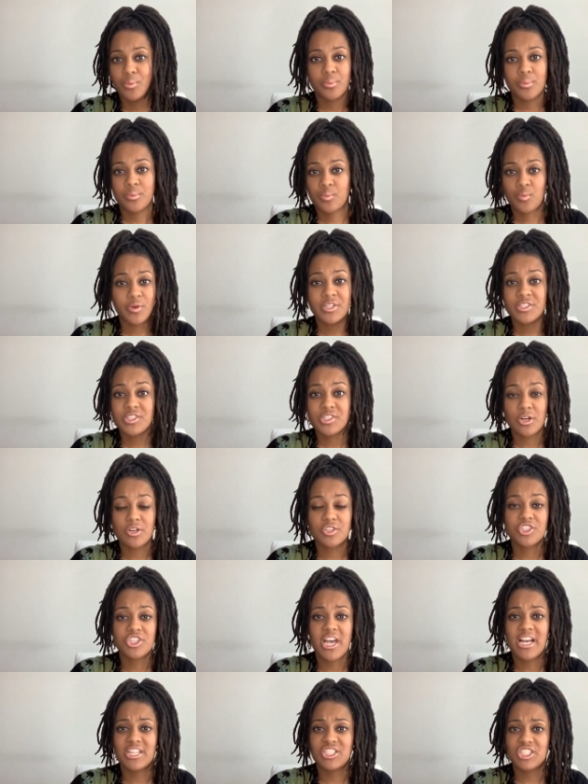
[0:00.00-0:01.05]

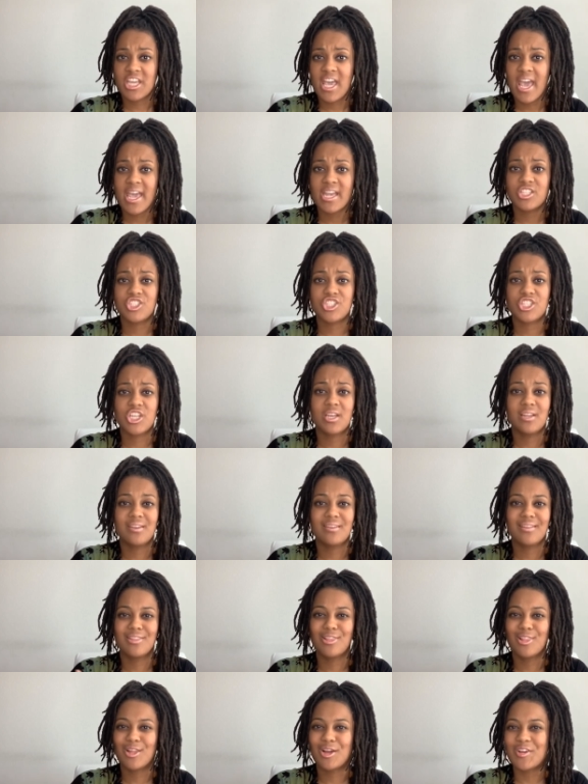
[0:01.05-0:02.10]
research, education,
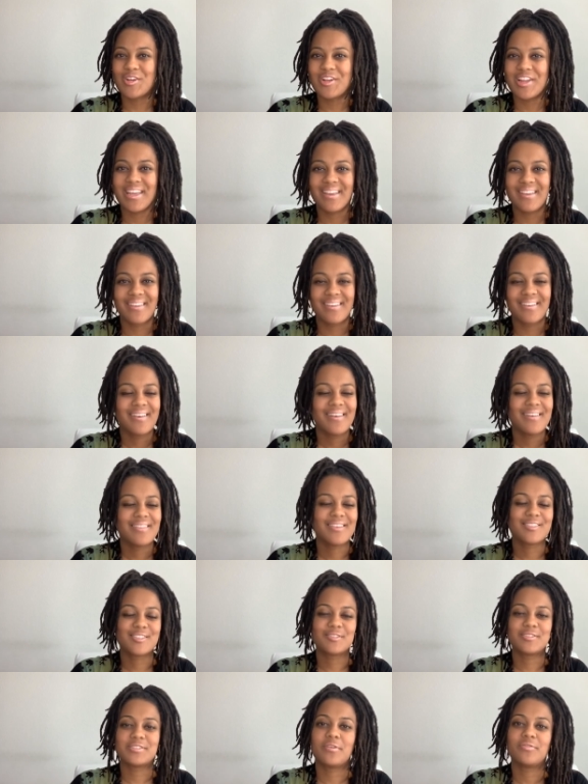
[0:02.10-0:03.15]
learning.
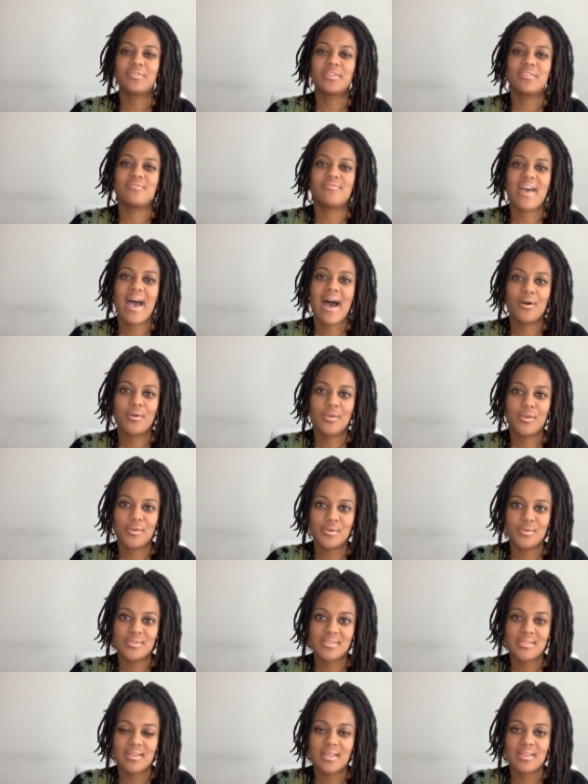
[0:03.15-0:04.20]
These are definitely
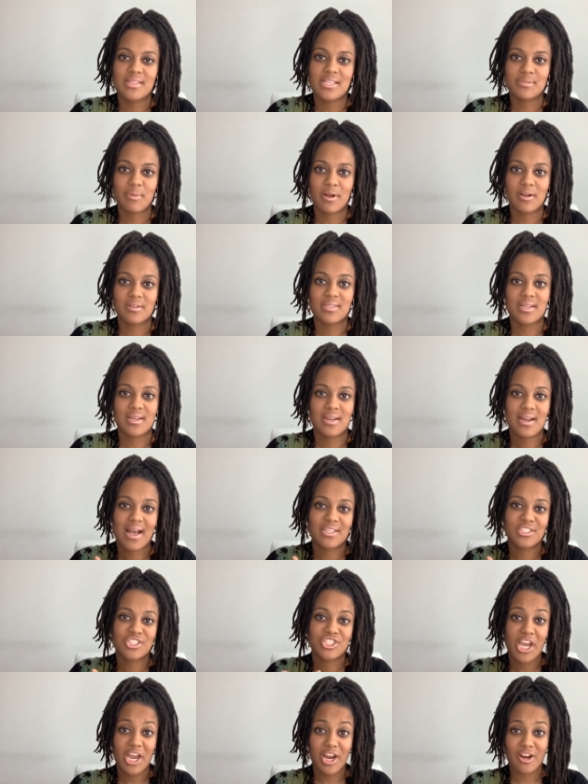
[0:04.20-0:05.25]
values that this person and I
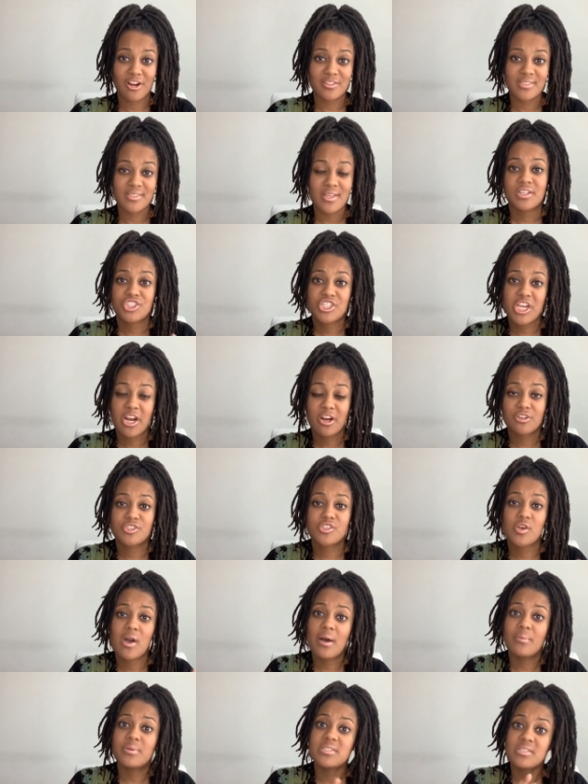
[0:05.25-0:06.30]
share. So
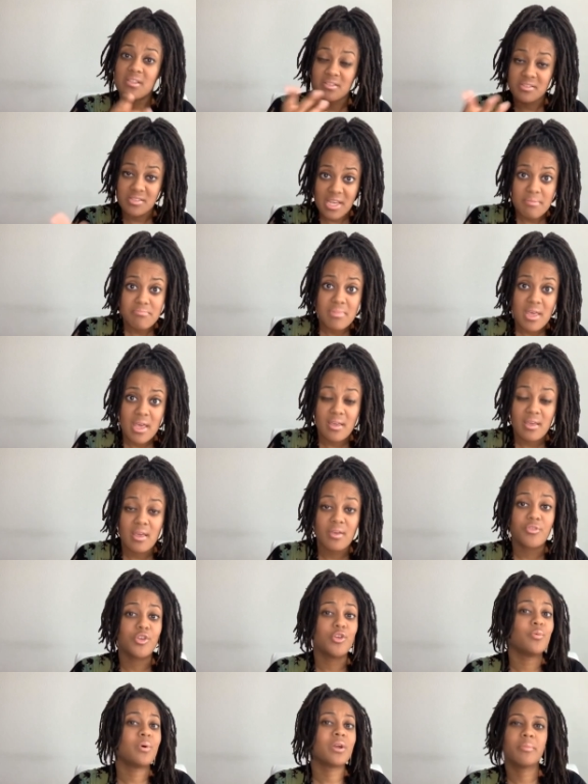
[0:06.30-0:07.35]
I would say the same thing. If
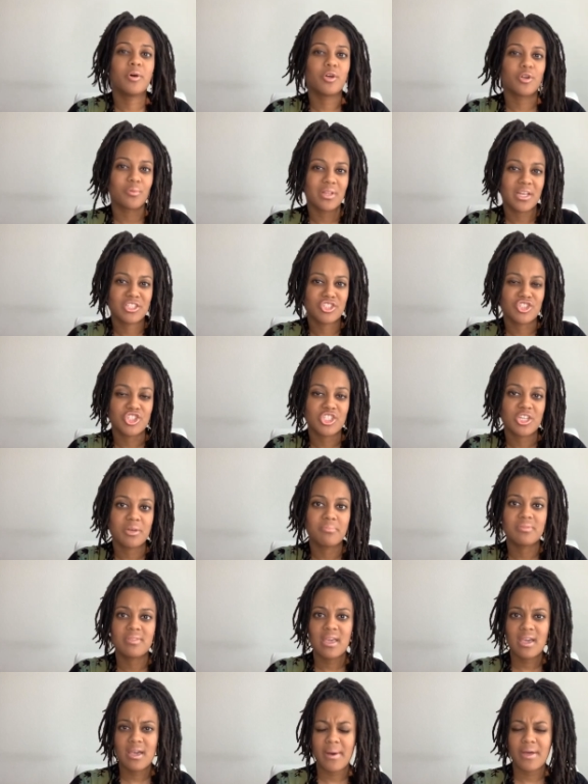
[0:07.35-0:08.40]
you want to build a relationship,
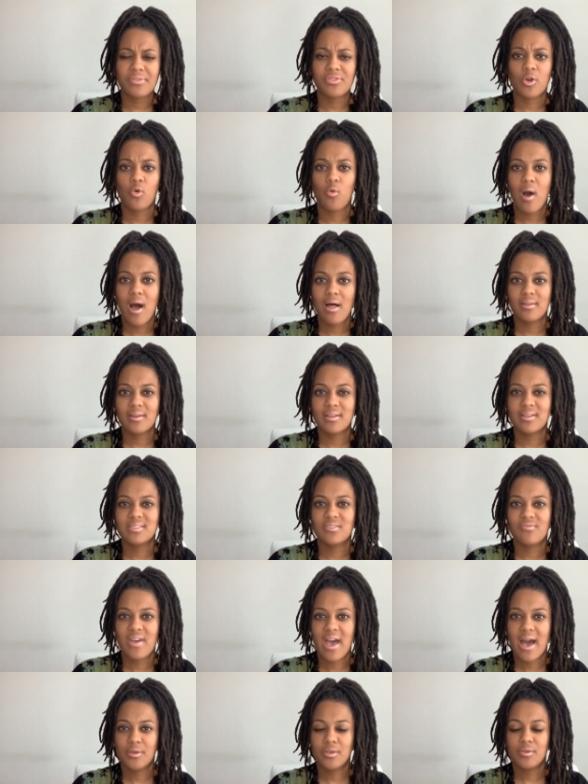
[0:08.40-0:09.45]
think about the qualities and
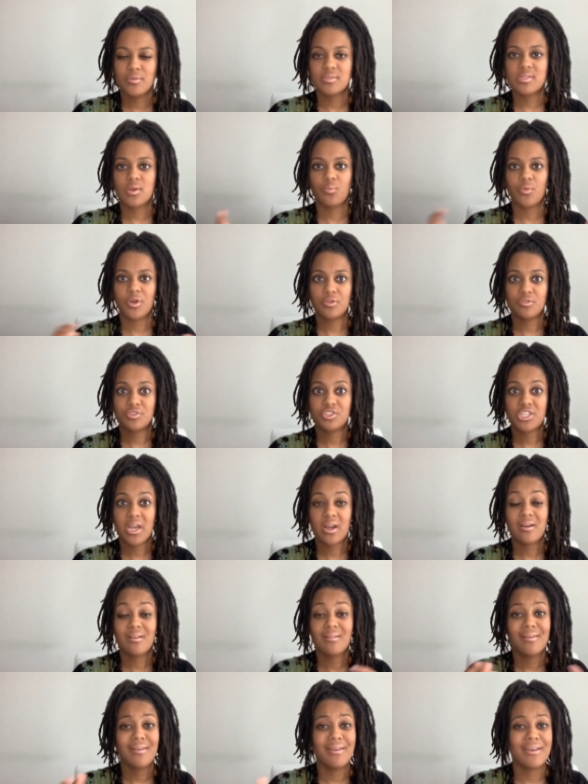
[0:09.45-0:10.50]
values and where you
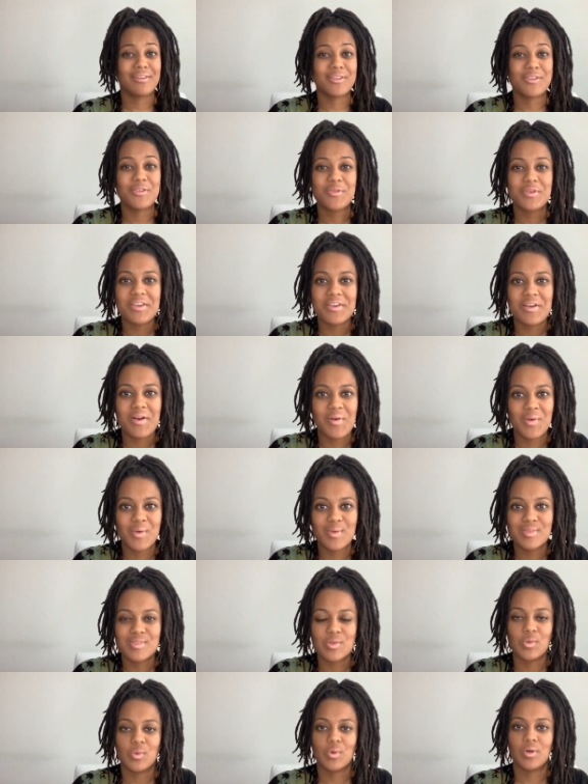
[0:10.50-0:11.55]
share, and you can go old
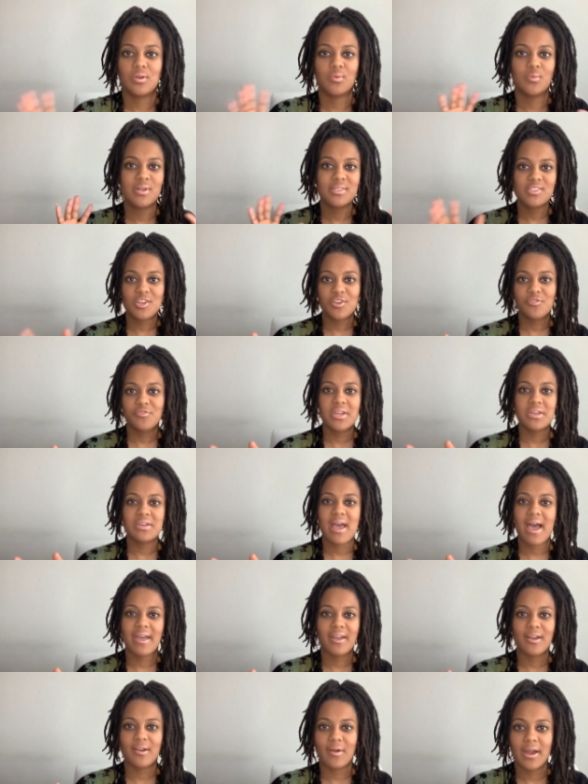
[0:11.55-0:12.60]
school. What's your Venn
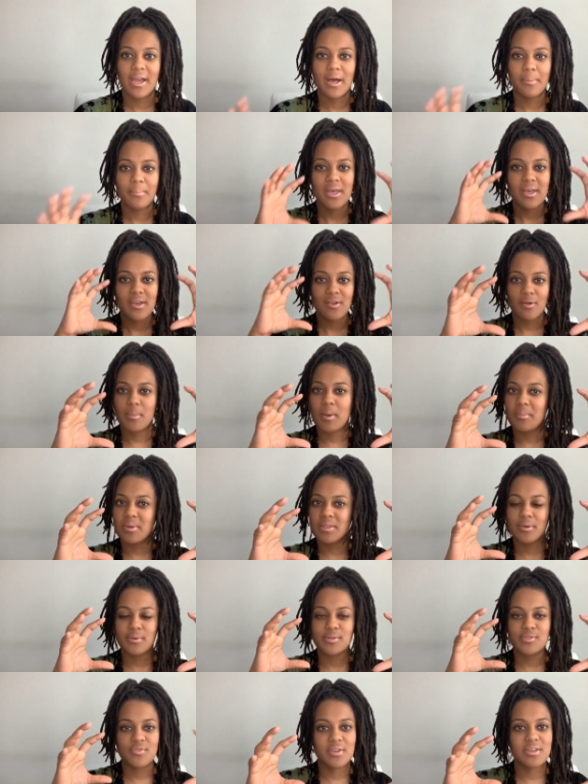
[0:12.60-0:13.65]
diagram? Remember
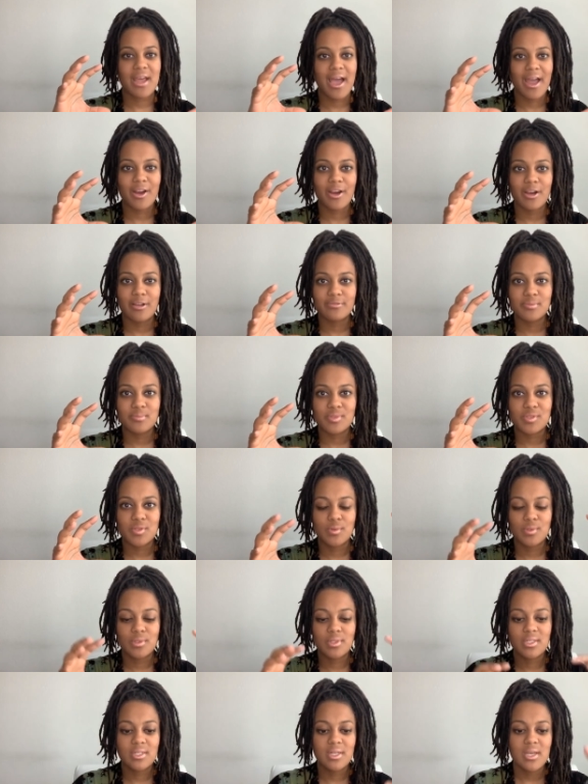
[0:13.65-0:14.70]
those Venn diagrams from
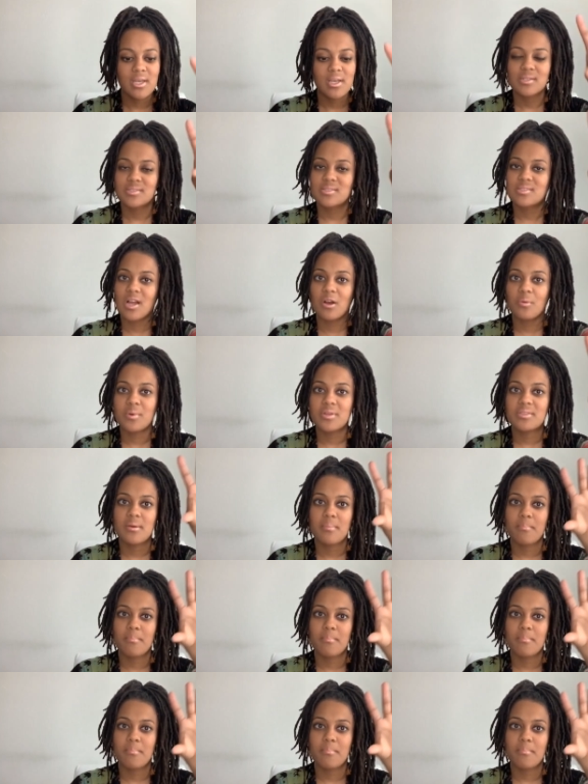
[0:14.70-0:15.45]
school, start with